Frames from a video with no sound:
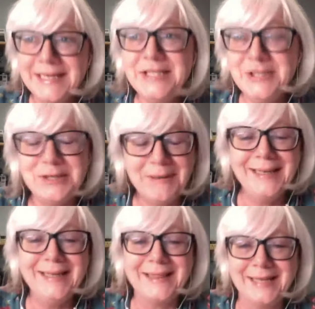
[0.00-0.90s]
do
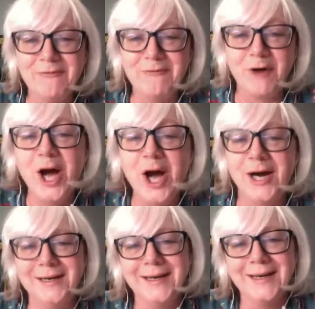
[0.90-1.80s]
anything wrong.
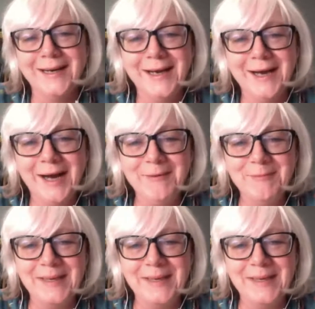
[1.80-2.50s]
But